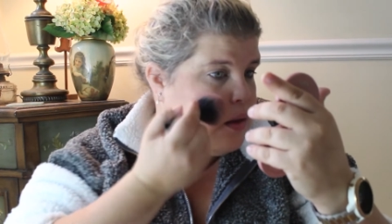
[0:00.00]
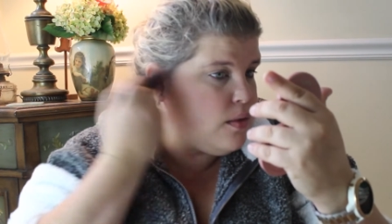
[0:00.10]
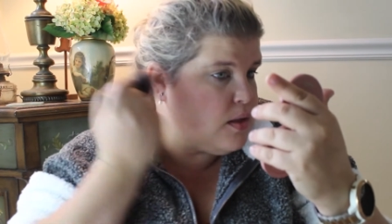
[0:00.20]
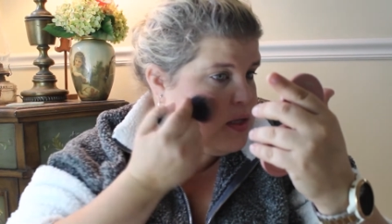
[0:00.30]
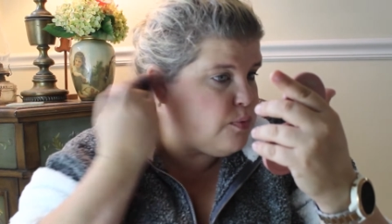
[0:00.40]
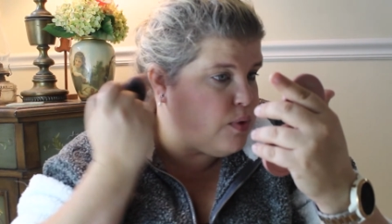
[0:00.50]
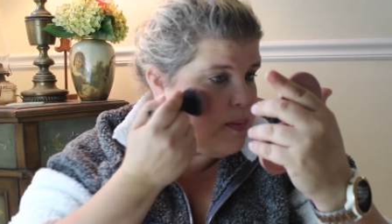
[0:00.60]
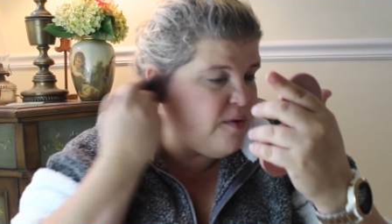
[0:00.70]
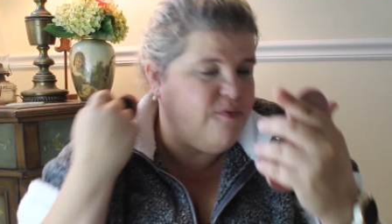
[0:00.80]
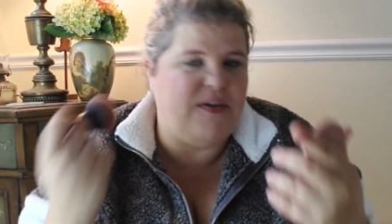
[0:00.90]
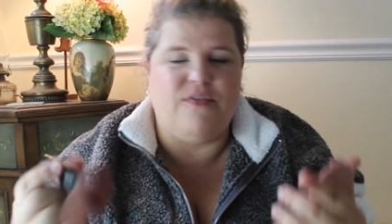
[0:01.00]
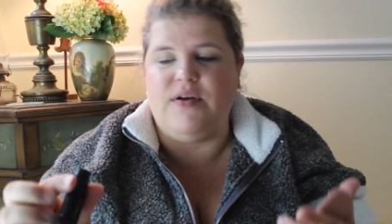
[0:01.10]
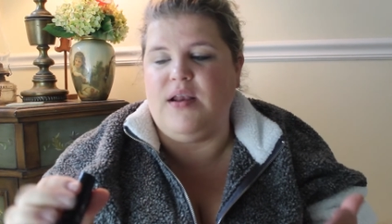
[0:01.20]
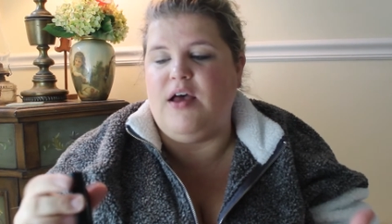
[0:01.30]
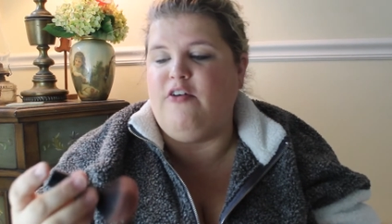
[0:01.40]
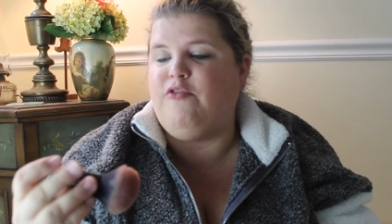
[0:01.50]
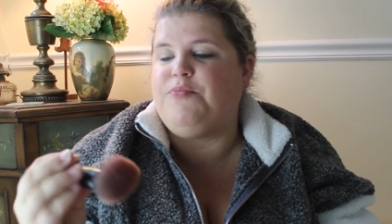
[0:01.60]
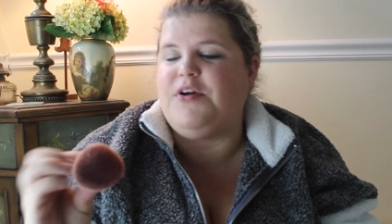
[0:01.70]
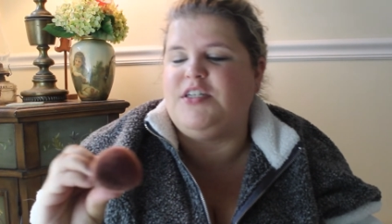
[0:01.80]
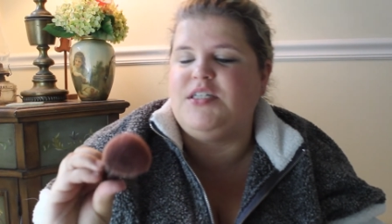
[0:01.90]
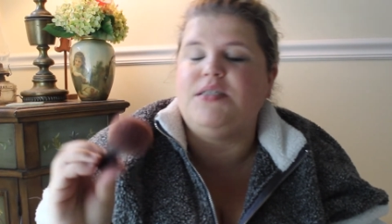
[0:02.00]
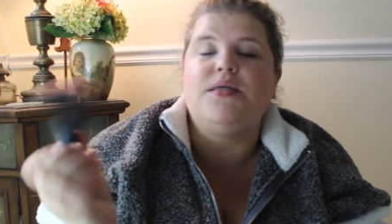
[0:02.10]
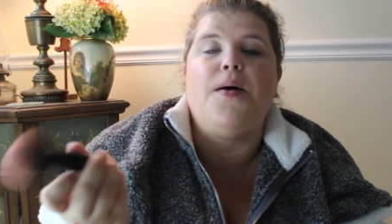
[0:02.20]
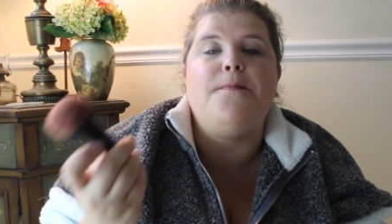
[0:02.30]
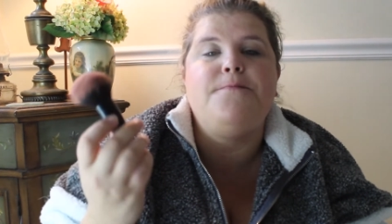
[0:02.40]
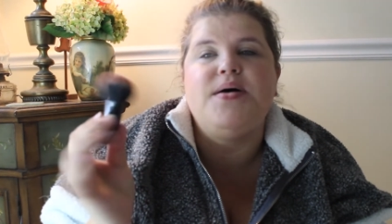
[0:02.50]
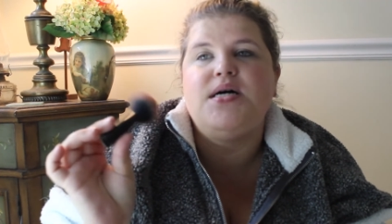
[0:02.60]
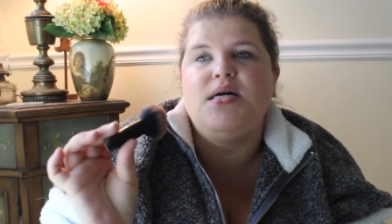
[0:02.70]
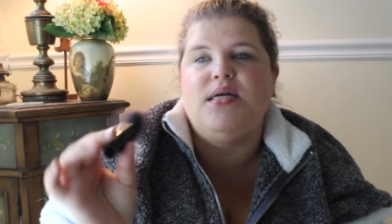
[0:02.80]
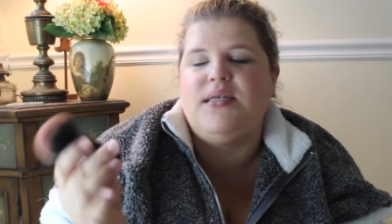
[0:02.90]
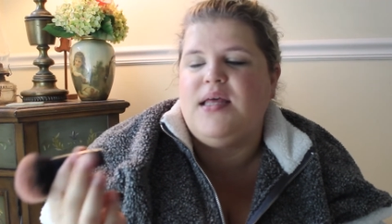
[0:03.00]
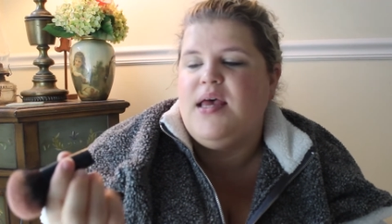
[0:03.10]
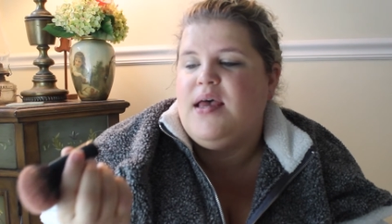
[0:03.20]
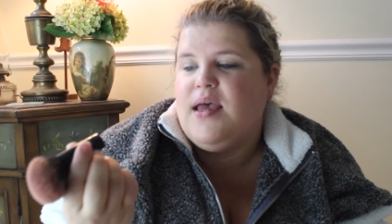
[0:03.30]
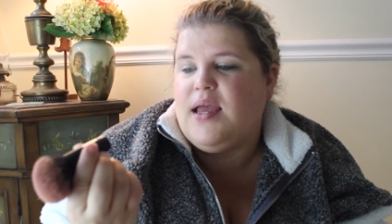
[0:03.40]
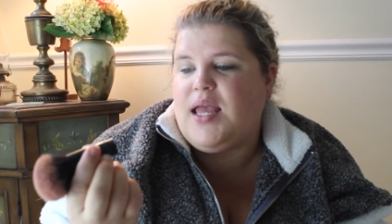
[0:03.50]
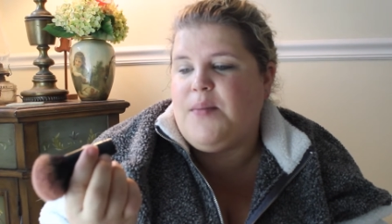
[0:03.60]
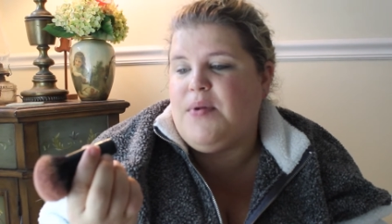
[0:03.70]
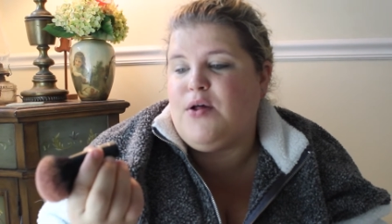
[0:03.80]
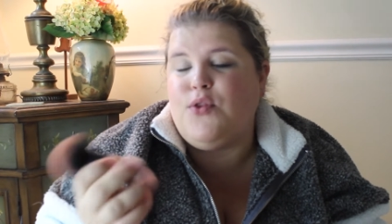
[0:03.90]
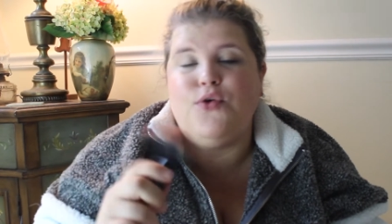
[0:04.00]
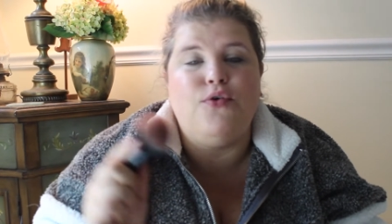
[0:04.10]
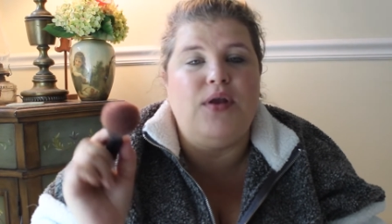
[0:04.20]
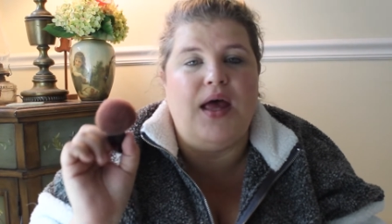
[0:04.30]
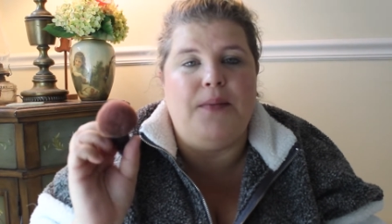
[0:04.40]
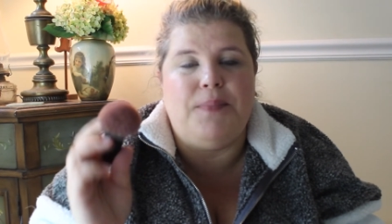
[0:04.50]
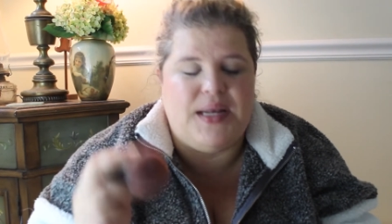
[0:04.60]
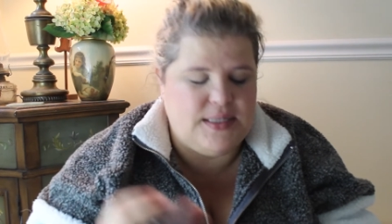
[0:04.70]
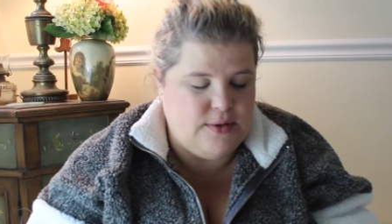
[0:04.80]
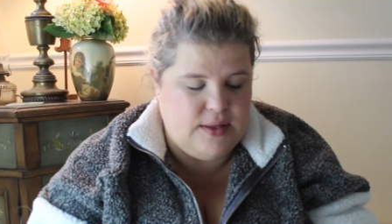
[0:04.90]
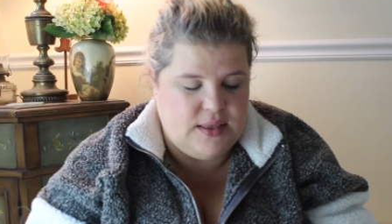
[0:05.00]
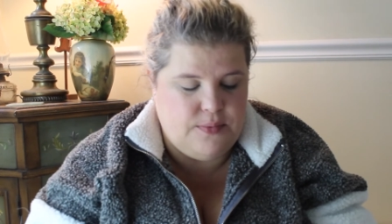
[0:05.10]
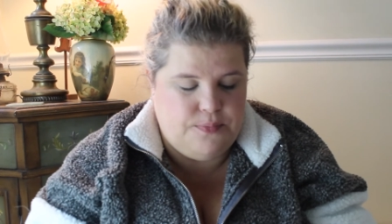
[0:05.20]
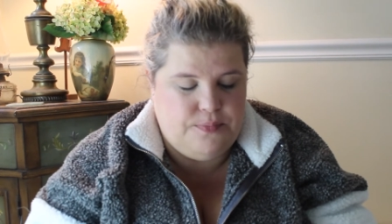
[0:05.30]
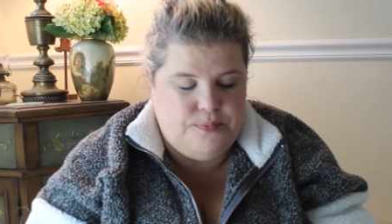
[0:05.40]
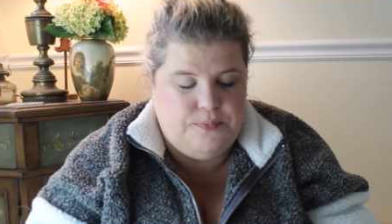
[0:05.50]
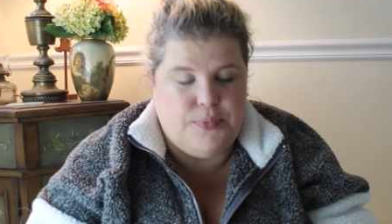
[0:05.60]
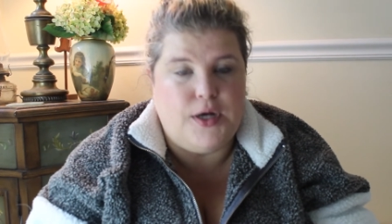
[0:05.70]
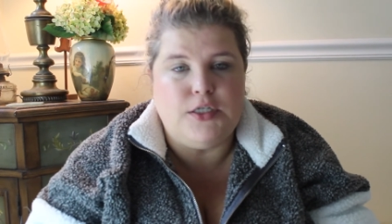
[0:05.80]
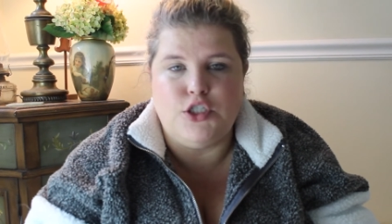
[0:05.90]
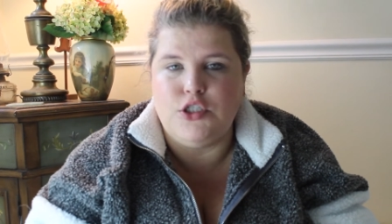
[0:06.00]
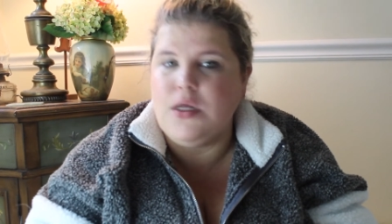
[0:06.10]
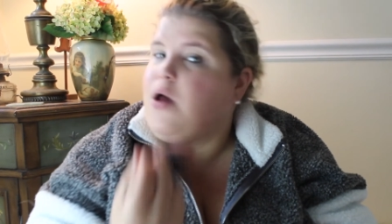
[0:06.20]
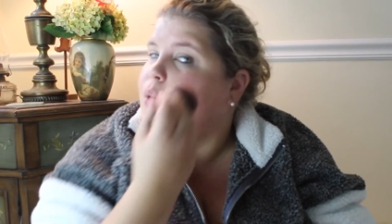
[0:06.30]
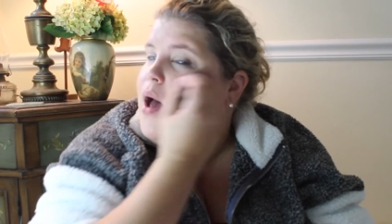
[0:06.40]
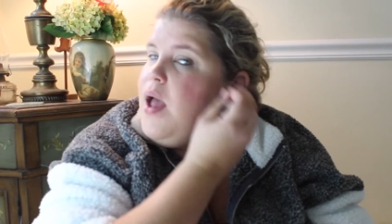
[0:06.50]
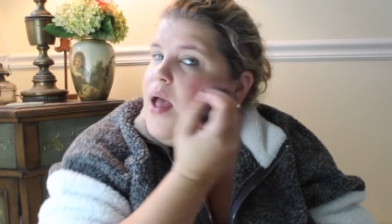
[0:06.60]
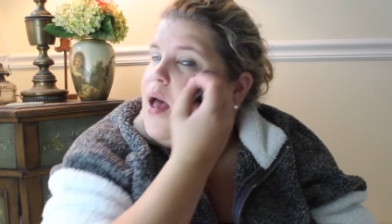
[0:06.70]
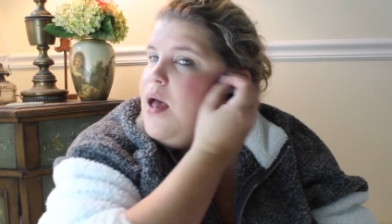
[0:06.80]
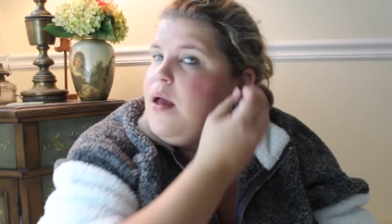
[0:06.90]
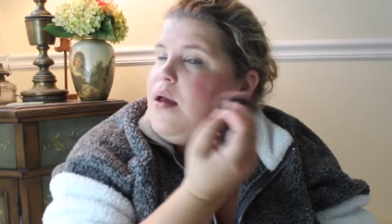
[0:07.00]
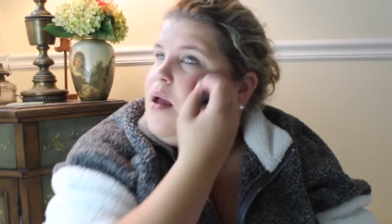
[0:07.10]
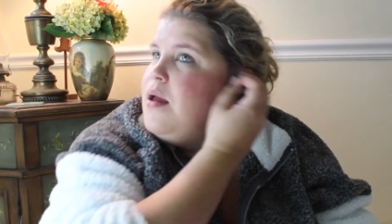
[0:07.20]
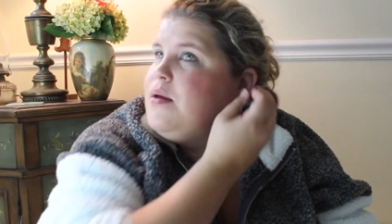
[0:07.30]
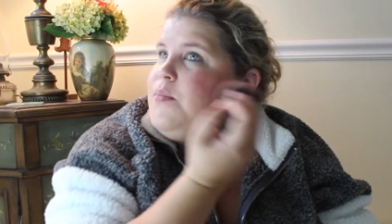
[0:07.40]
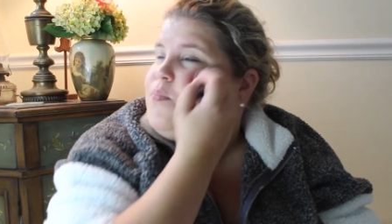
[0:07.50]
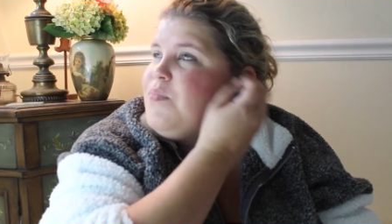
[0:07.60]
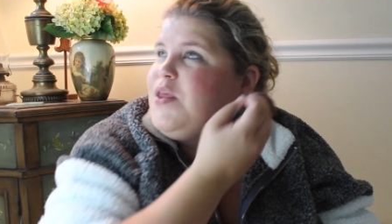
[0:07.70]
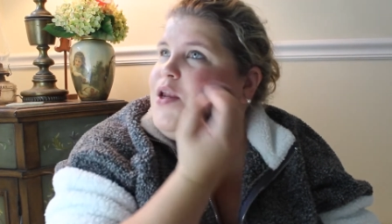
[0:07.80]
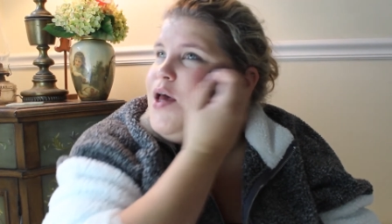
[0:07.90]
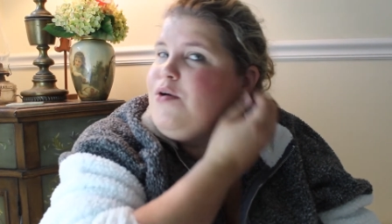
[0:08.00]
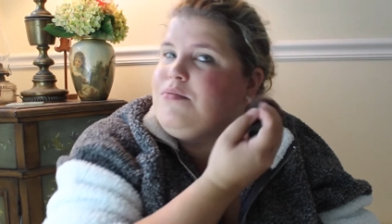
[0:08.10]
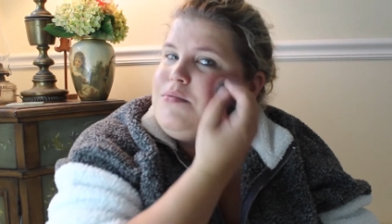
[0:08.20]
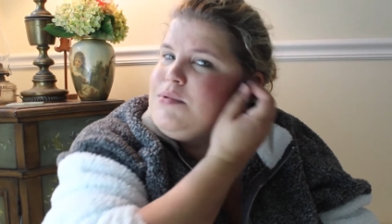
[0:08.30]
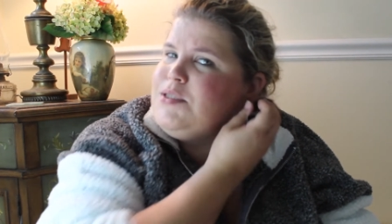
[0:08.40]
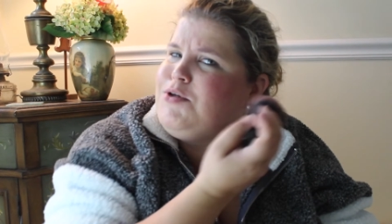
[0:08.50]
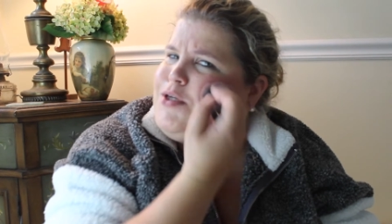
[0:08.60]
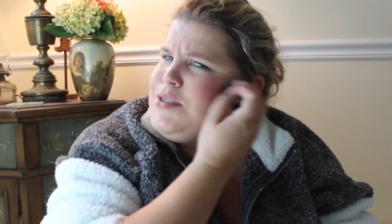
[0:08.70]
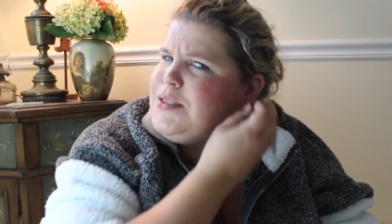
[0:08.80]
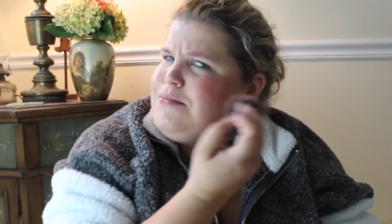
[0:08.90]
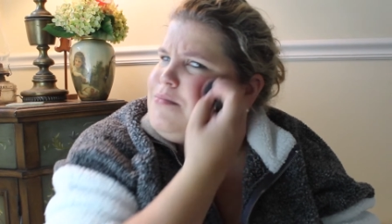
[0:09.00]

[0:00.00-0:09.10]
This is one of my favorite e.l.f. brushes, but it came unglued, but I still like the brush, so I, uh, you know, still use it.